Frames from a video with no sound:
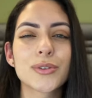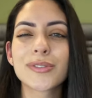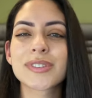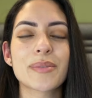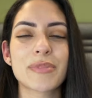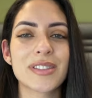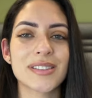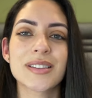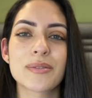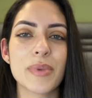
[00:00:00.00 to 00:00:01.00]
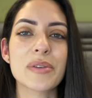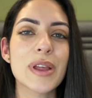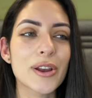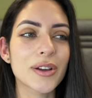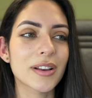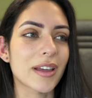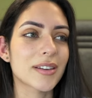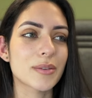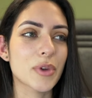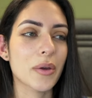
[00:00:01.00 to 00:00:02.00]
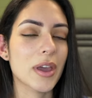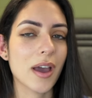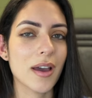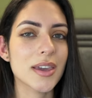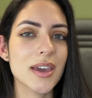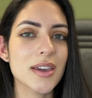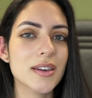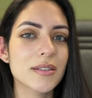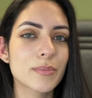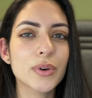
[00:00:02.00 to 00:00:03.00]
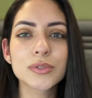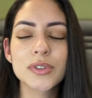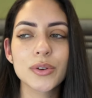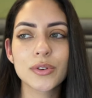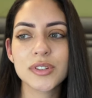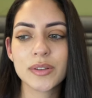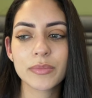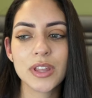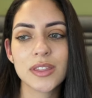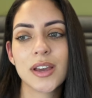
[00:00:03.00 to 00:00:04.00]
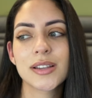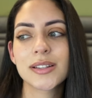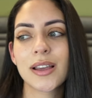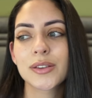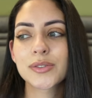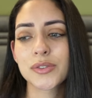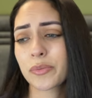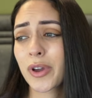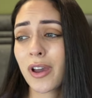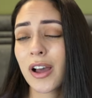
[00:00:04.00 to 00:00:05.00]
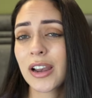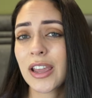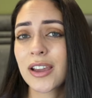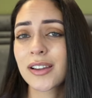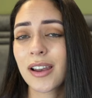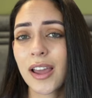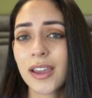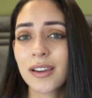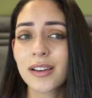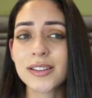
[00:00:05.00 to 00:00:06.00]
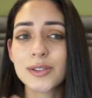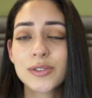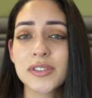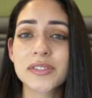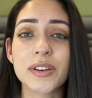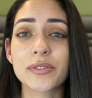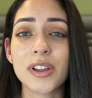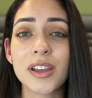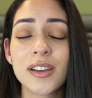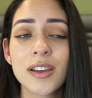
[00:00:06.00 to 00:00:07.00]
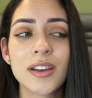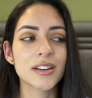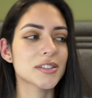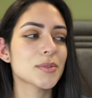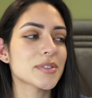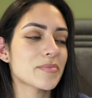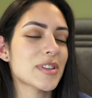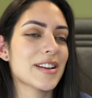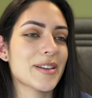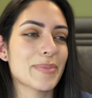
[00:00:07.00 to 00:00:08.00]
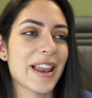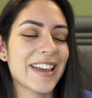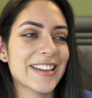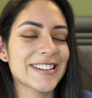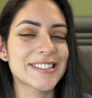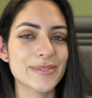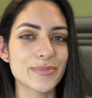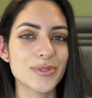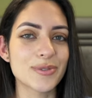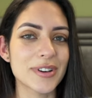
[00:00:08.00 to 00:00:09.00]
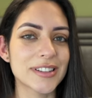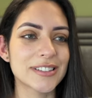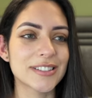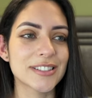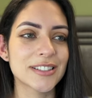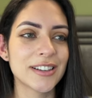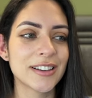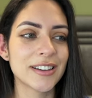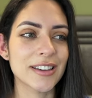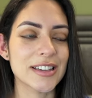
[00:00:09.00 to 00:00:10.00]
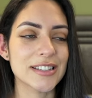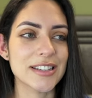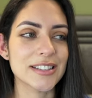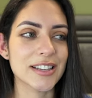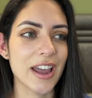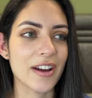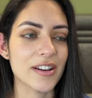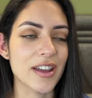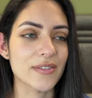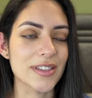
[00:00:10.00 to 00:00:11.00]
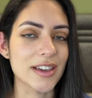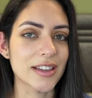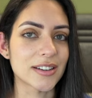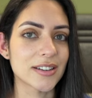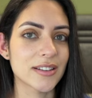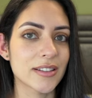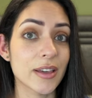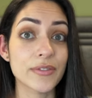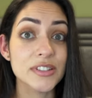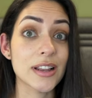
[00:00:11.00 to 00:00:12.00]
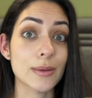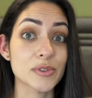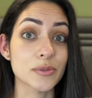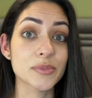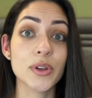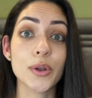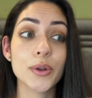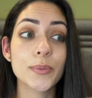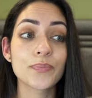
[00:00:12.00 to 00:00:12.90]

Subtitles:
not something that's gonna make me look like I'm going hiking, but also not something that is like super girly and like has lots of stuff on it, but just not something like plain and simple and easy to carry everything in that fits the laptop. So